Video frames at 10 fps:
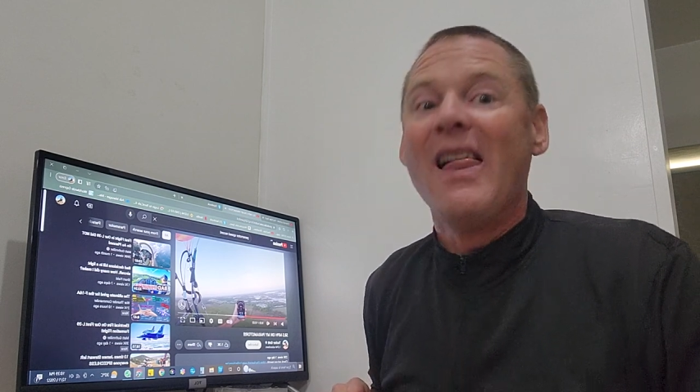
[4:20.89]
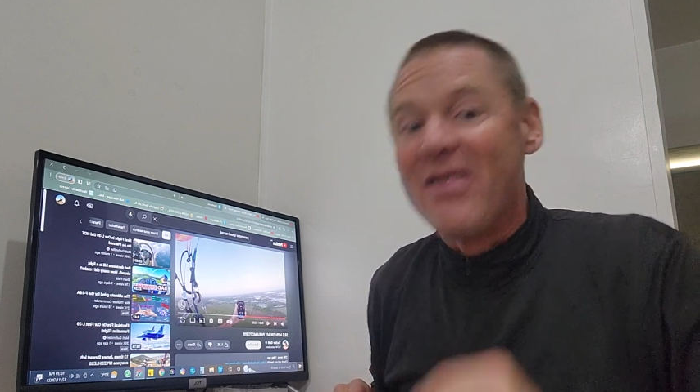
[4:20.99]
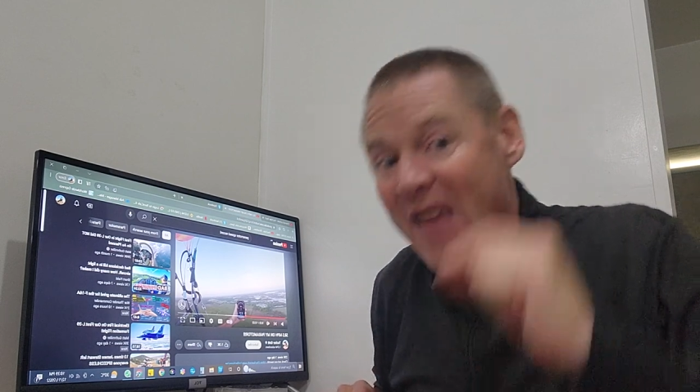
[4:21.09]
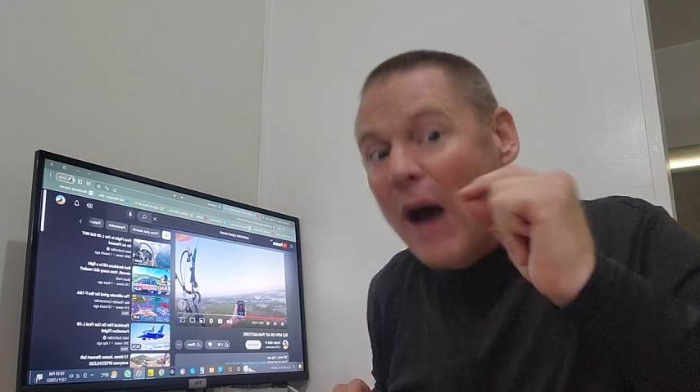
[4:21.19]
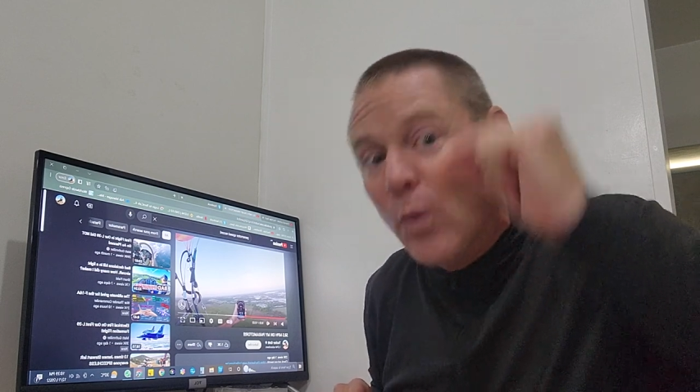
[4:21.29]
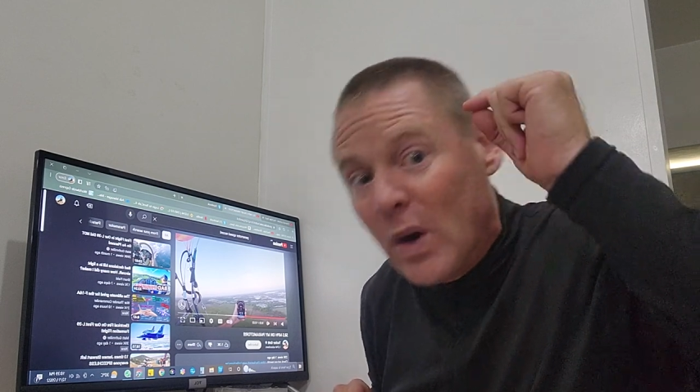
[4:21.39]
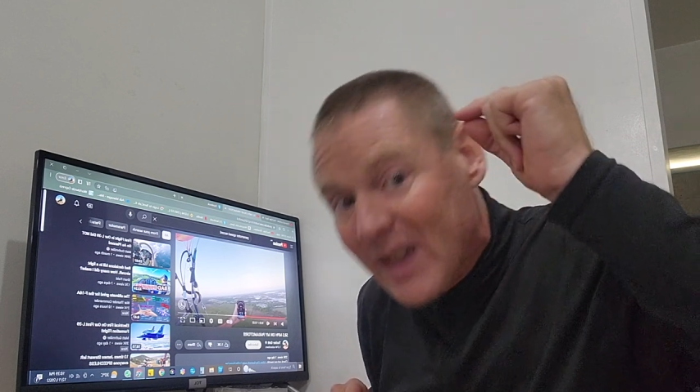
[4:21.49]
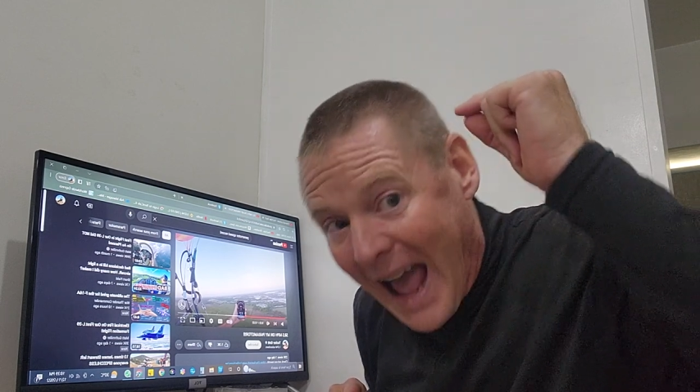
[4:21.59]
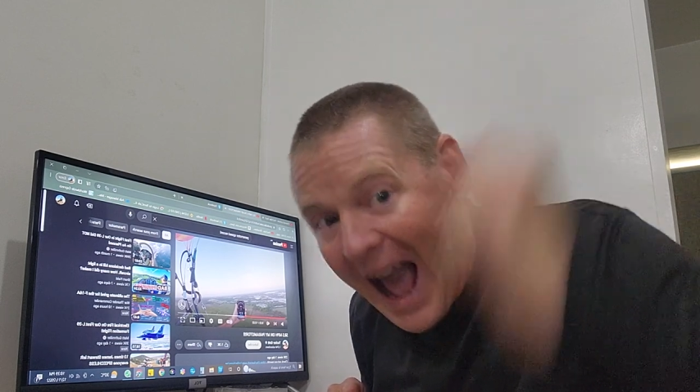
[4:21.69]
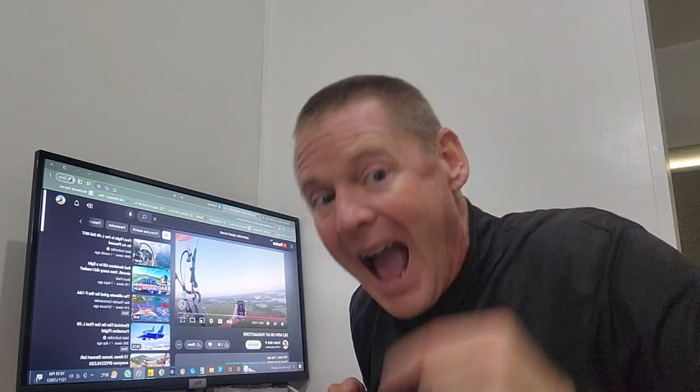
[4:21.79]
that
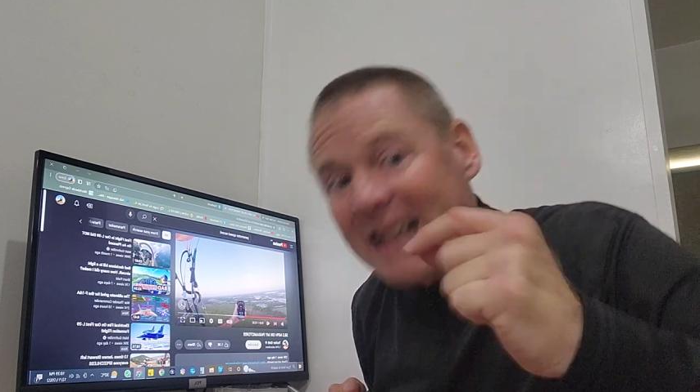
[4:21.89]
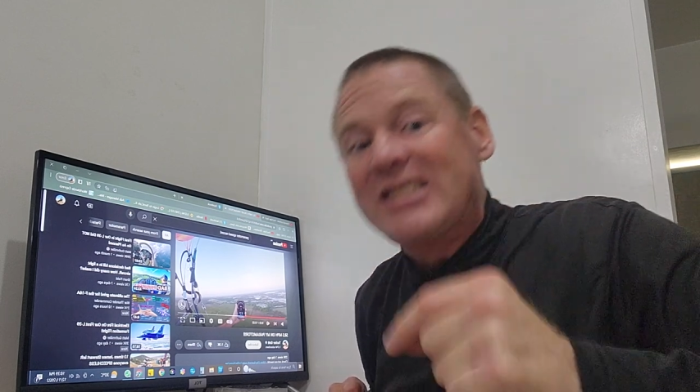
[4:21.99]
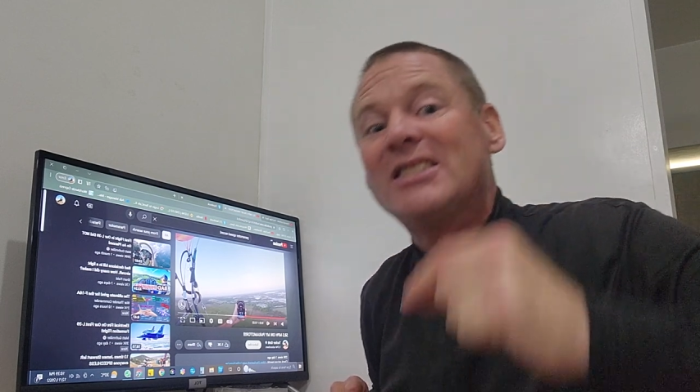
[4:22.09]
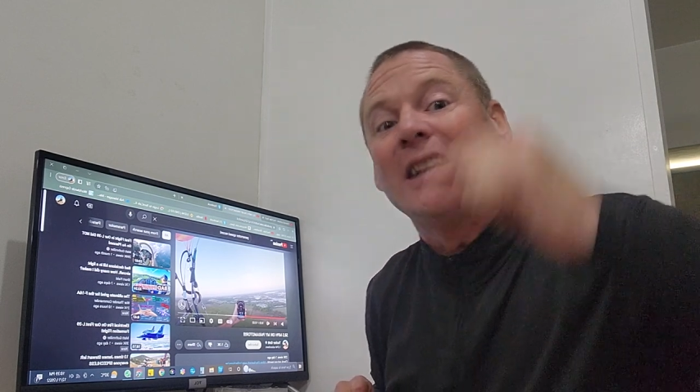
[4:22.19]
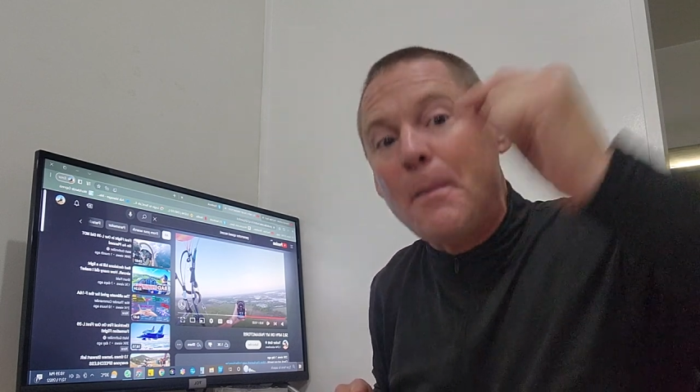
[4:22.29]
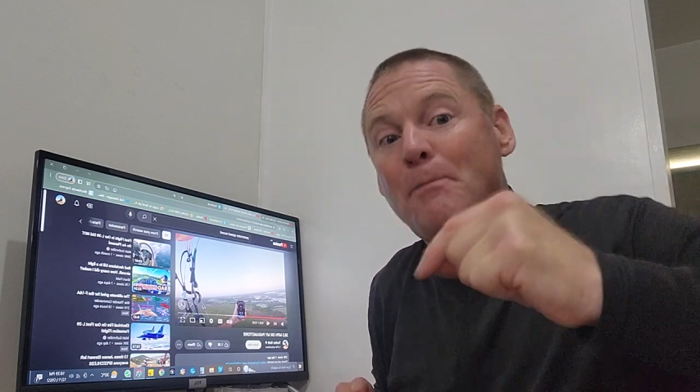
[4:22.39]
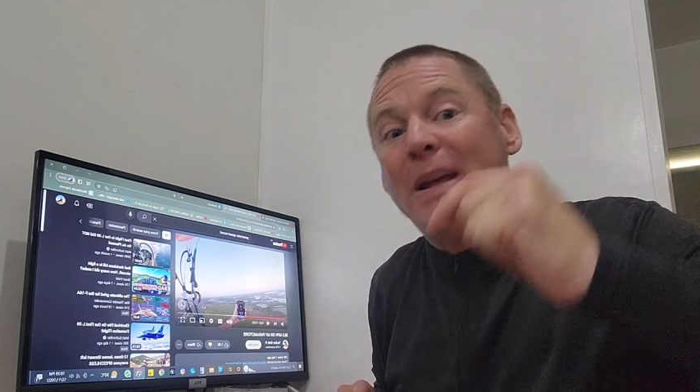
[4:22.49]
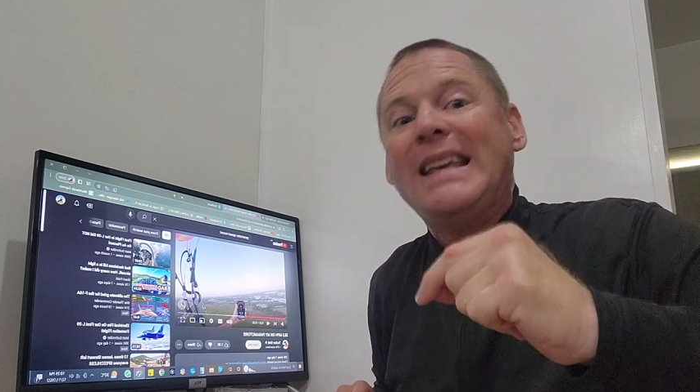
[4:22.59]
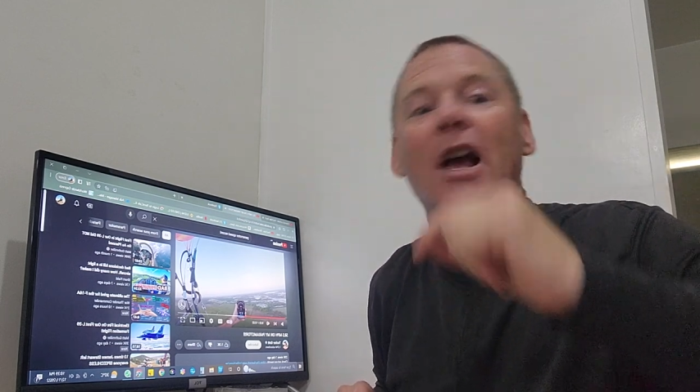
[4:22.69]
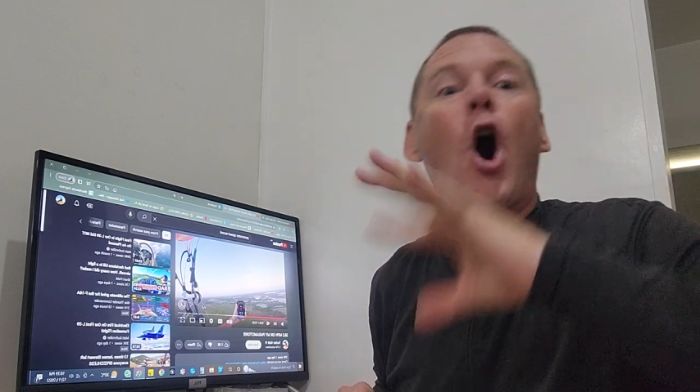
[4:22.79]
will actually
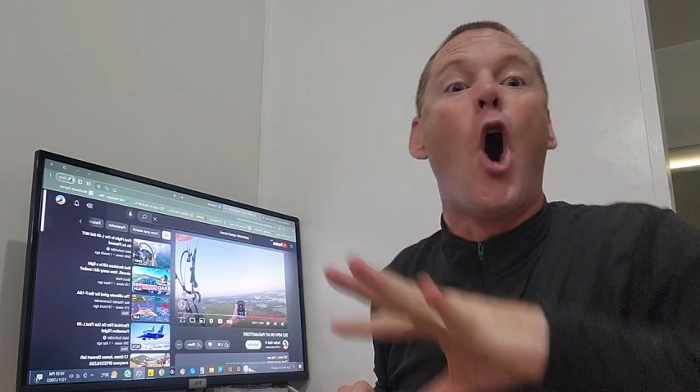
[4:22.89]
beat